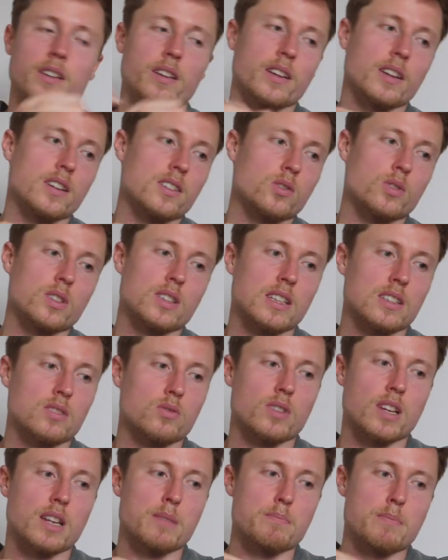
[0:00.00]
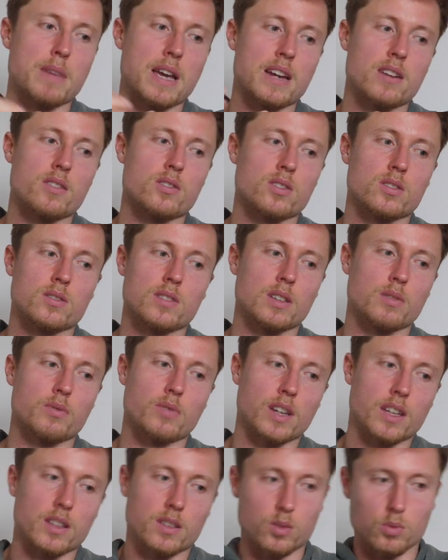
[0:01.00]
Yeah, so it doesn't really matter
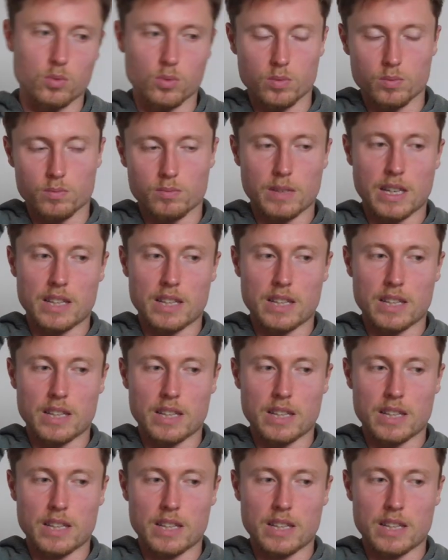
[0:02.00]
if I do